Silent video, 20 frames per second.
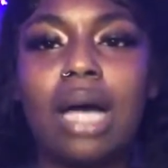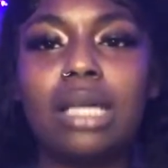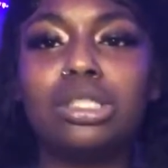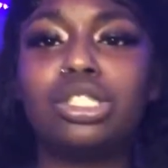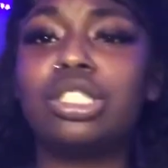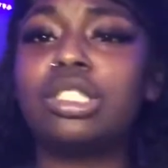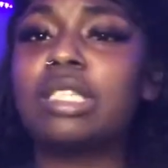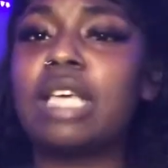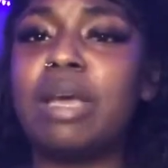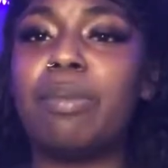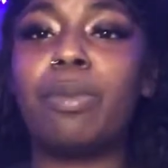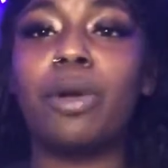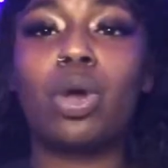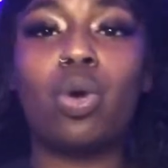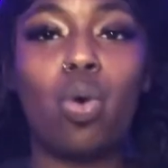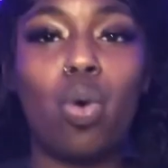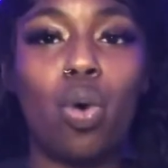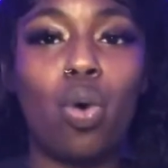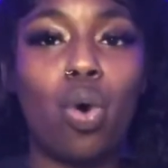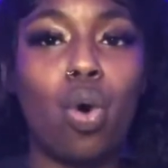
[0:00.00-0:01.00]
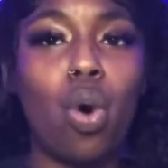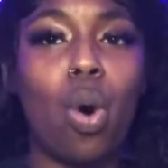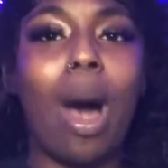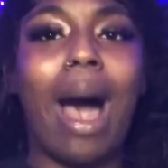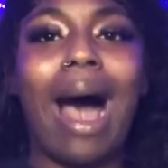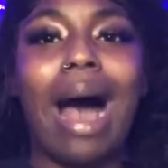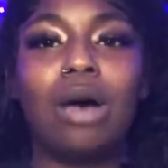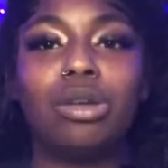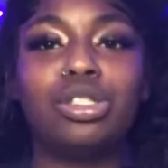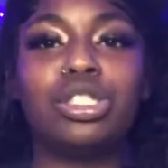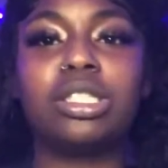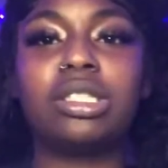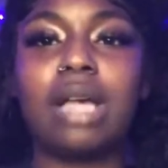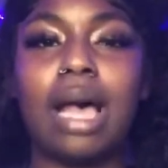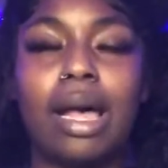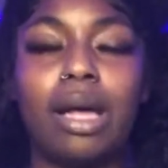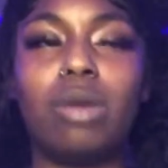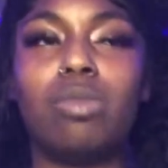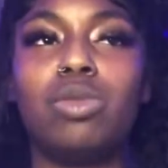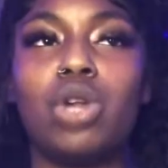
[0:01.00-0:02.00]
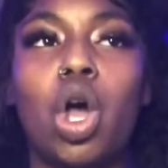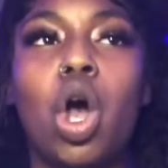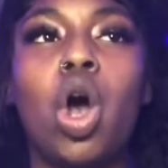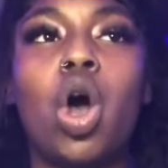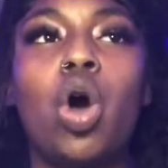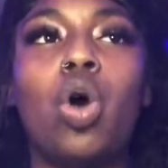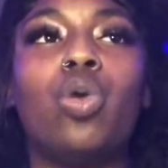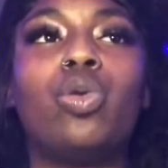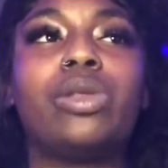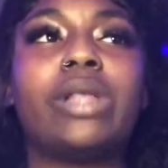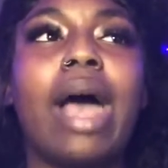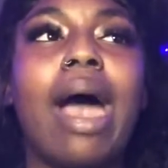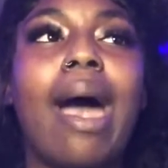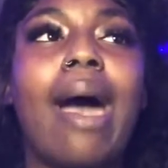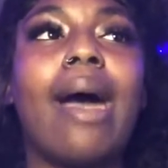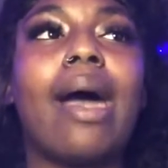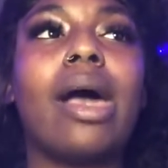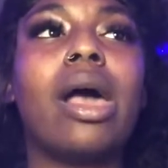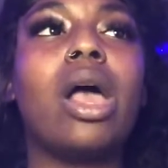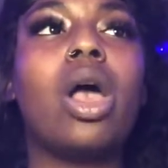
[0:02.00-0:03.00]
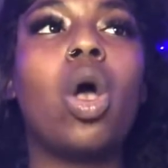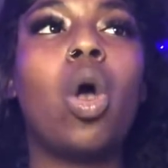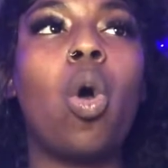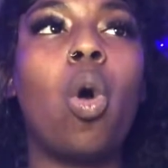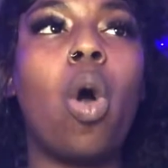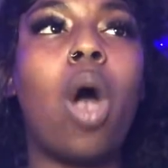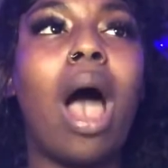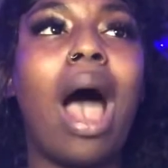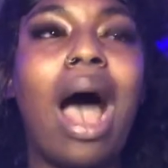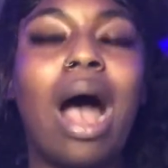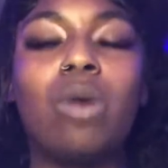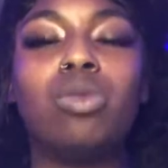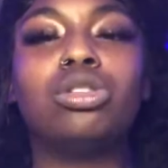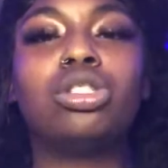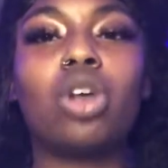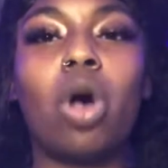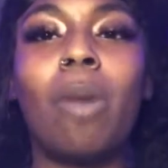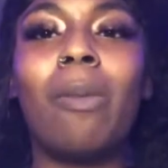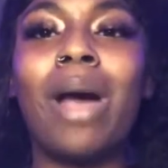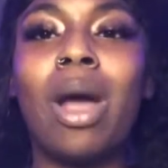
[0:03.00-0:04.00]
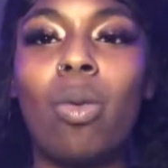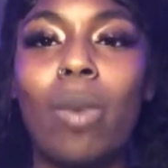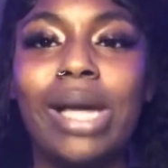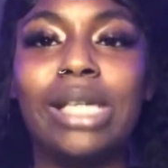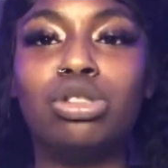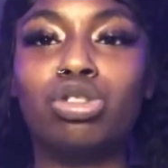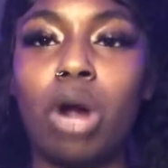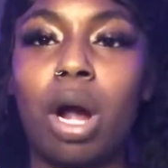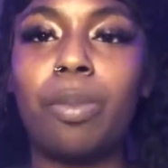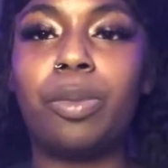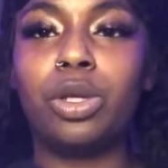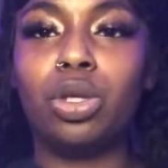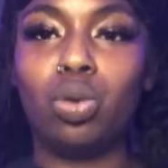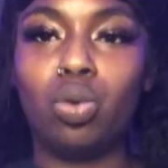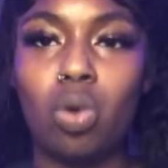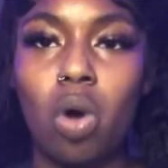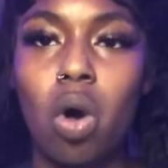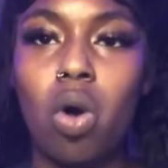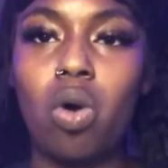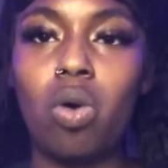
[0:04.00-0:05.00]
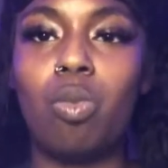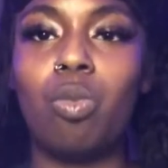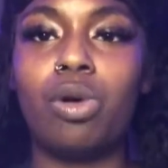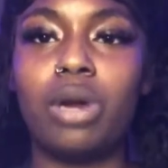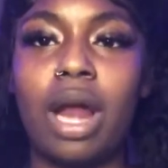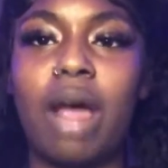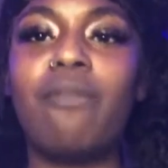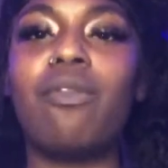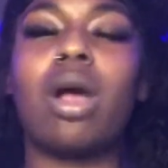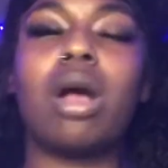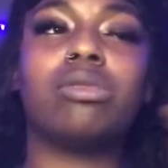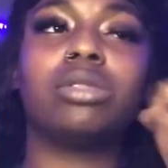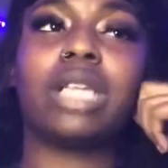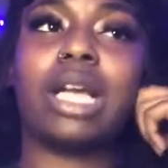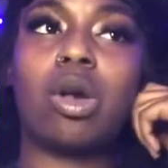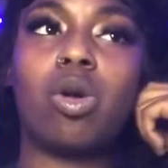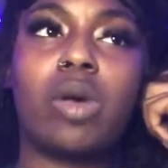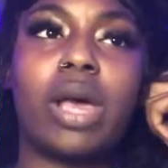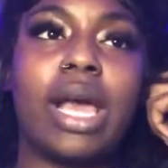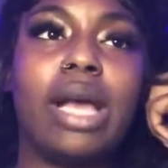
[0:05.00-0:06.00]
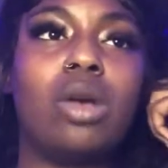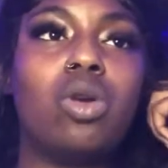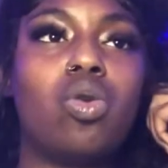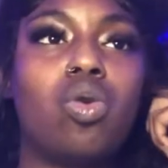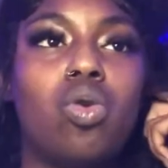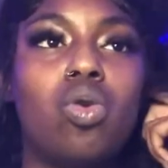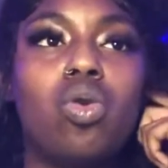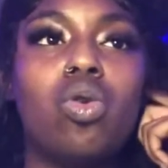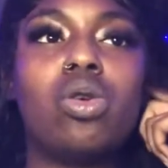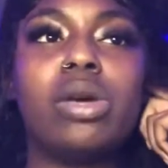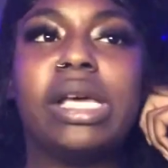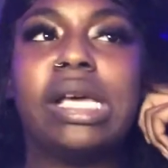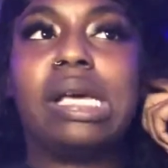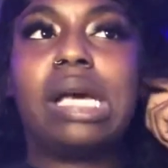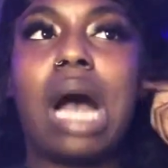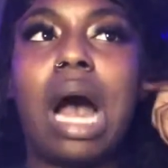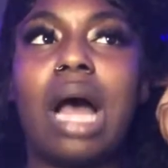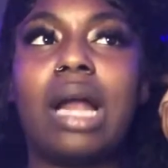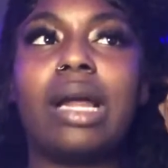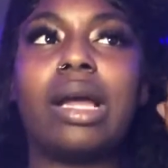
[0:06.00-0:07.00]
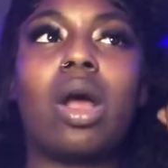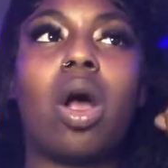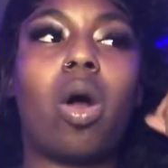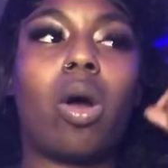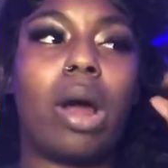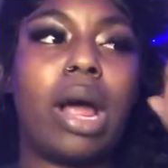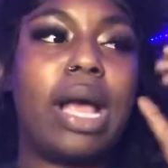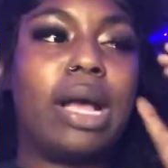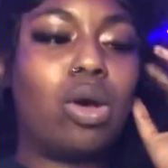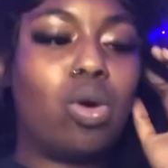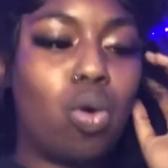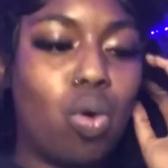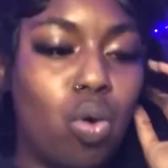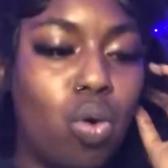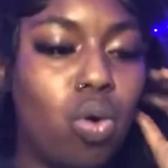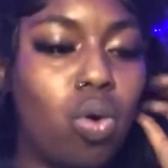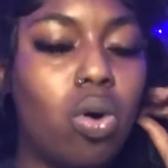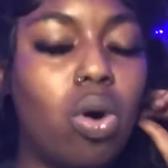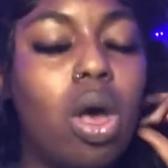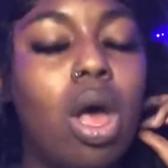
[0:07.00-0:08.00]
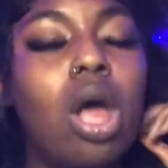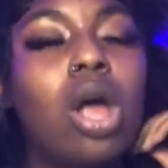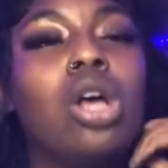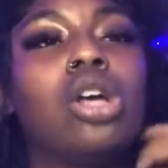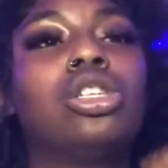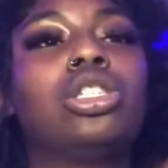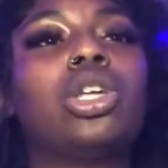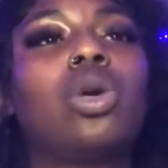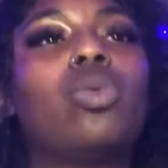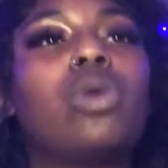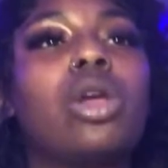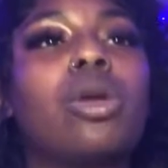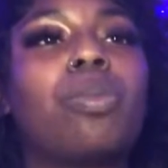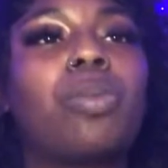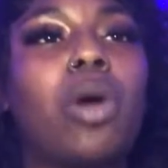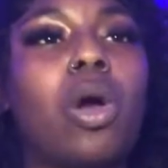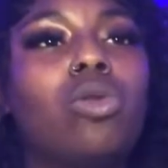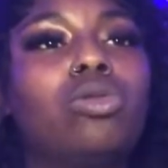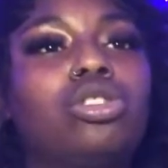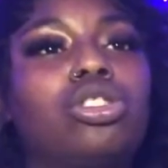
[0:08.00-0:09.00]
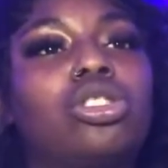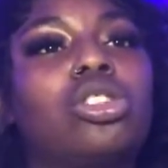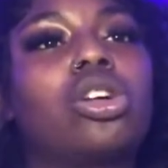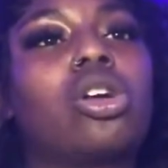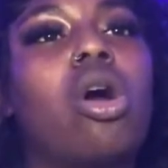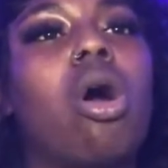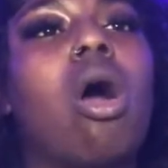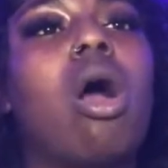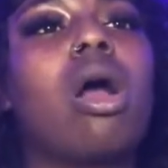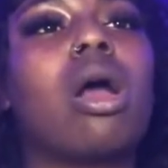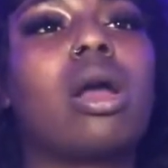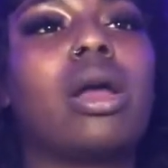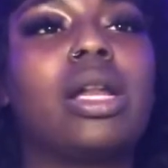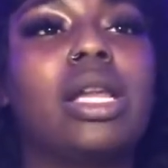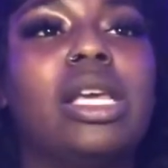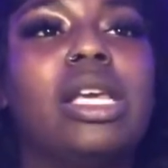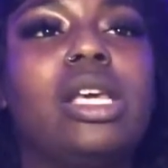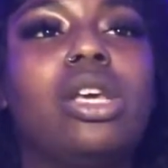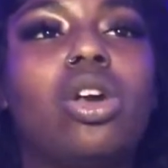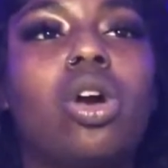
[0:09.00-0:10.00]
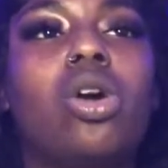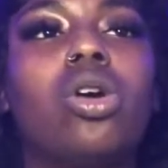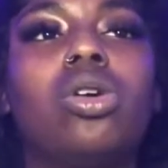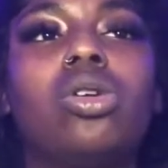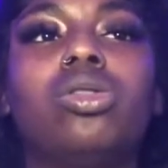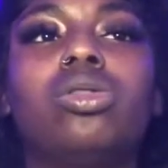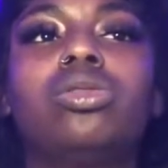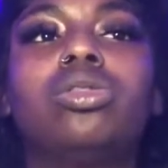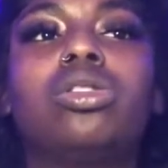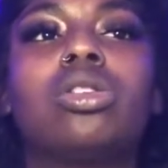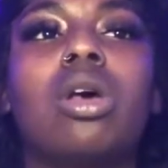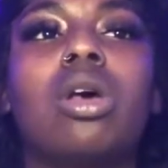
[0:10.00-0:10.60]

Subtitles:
just keep it cool. I'll just let him know that I was on my way dropping you home, whatever. I was like, okay, cool. He got it. All right, cool. So we approached the car and he goes,